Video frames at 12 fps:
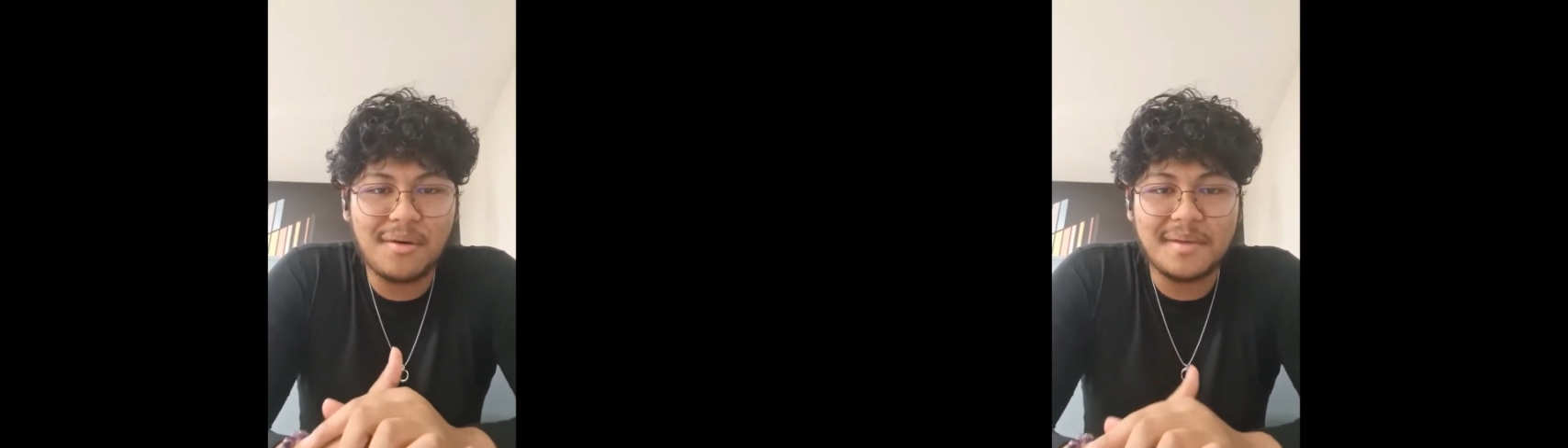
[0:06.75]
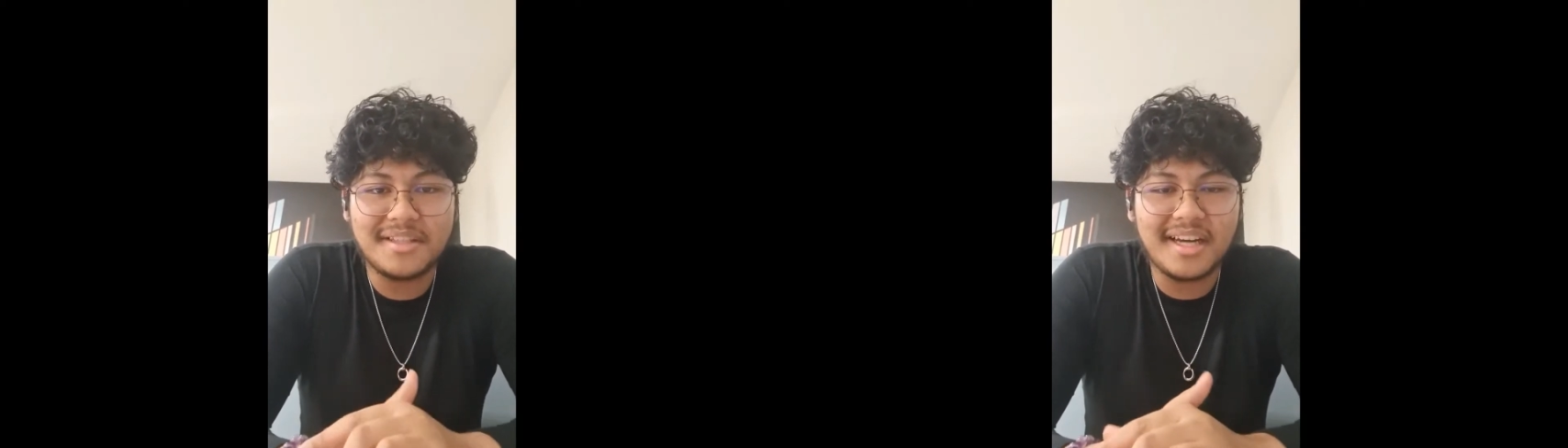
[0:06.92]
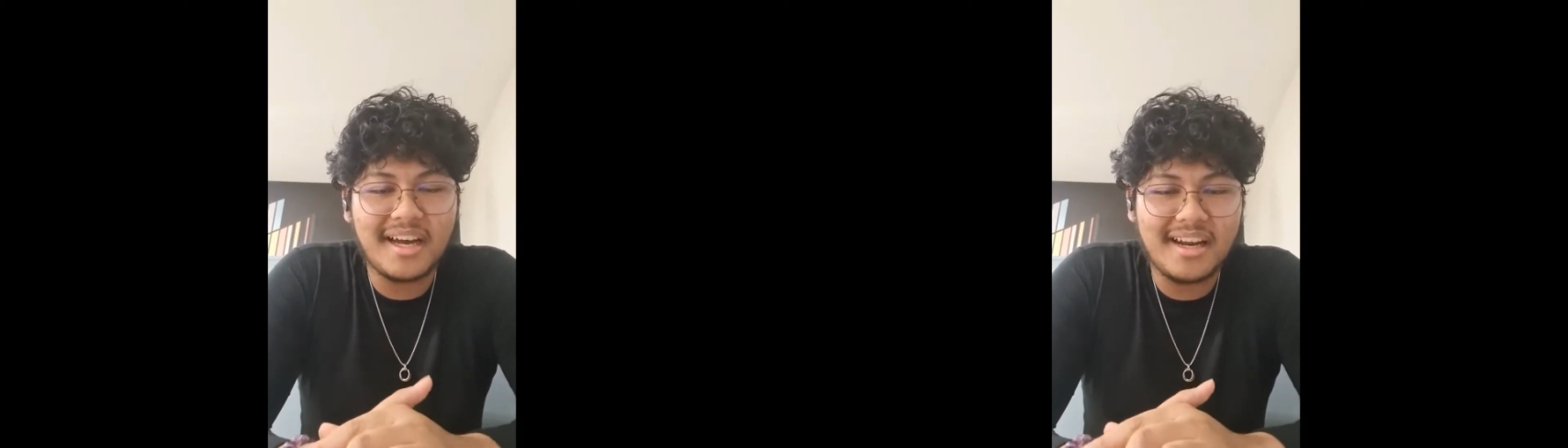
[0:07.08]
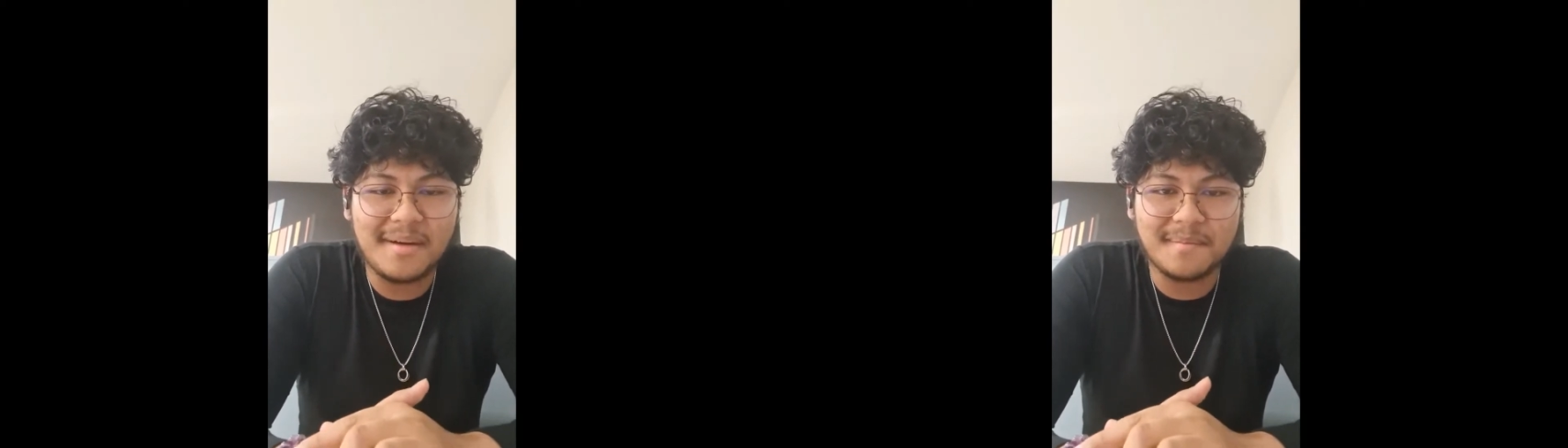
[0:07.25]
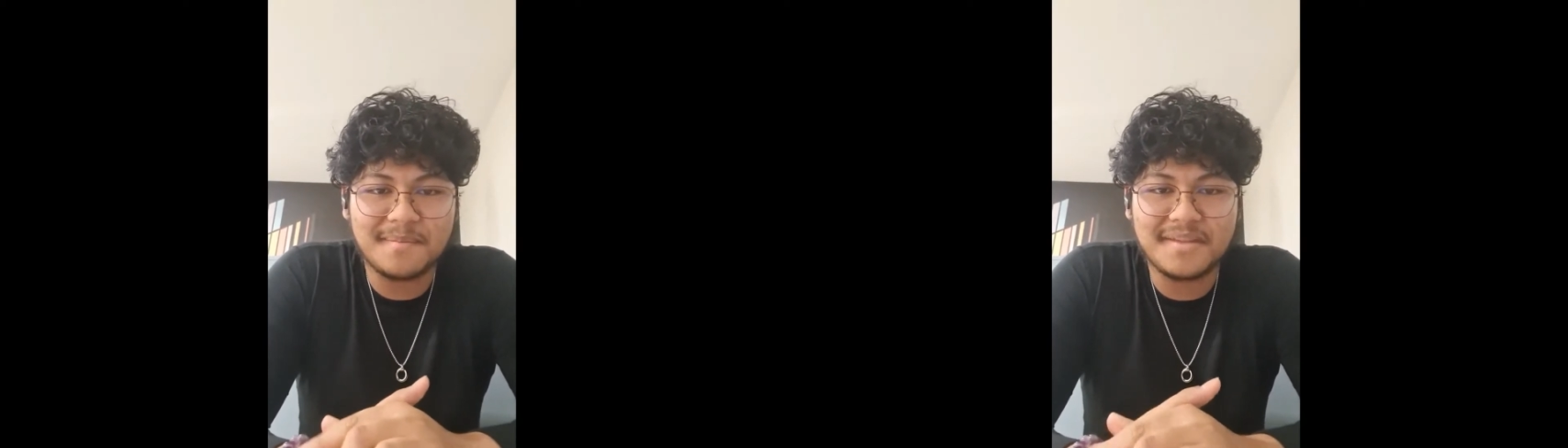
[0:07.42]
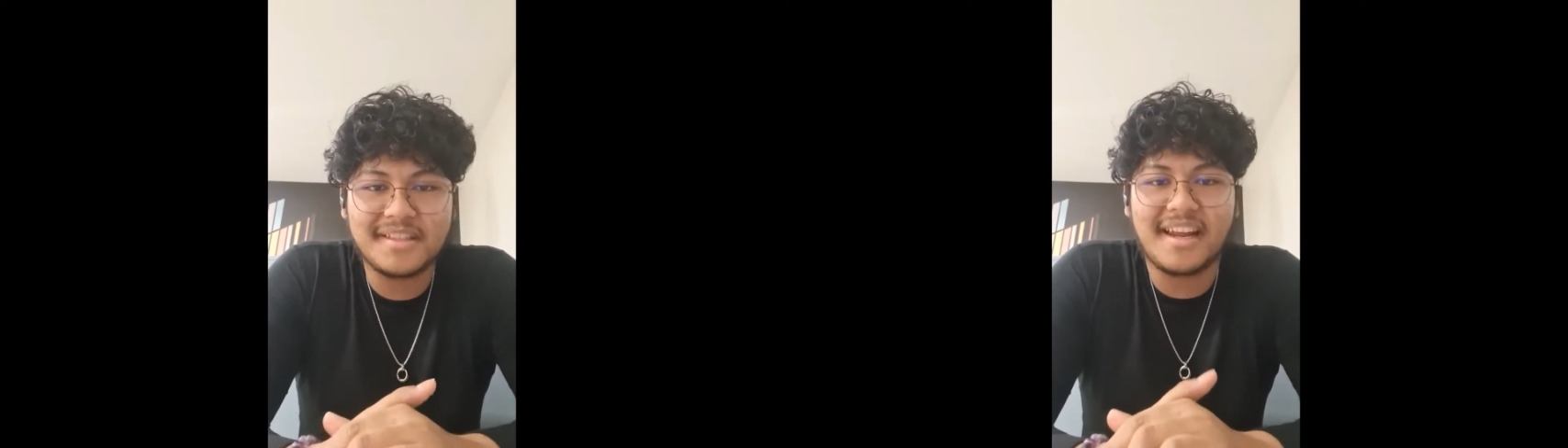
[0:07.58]
up in Shah
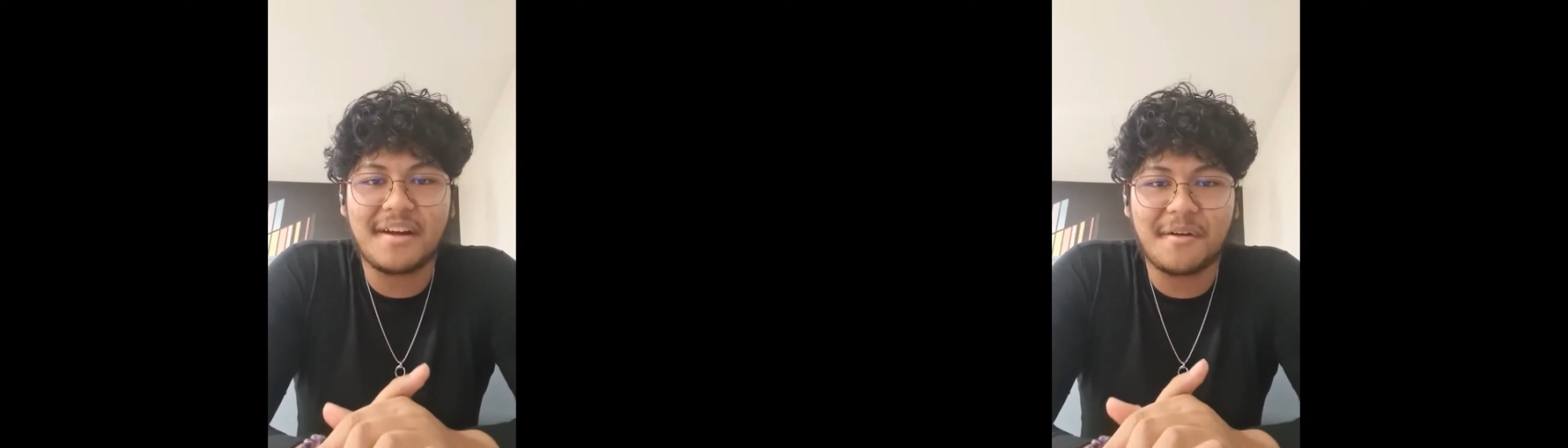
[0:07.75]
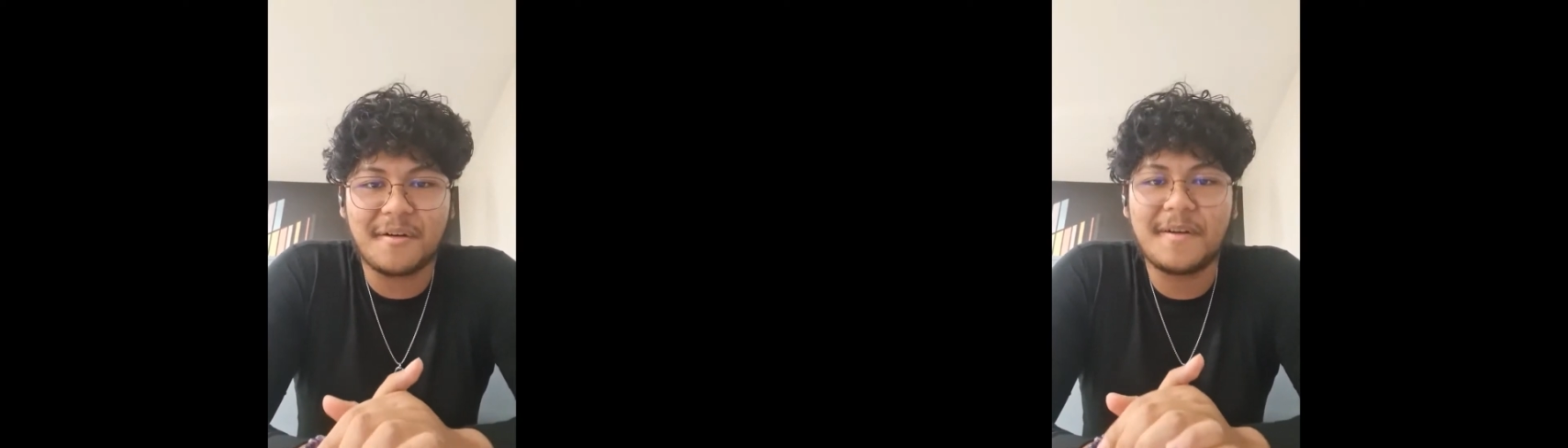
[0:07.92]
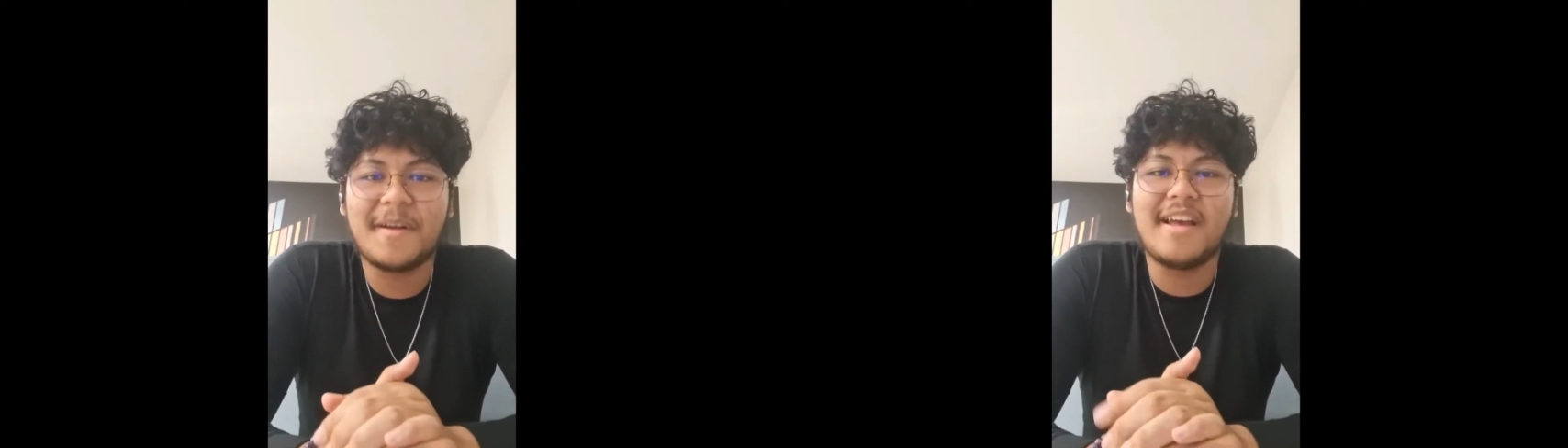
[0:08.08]
Alam, Selangor.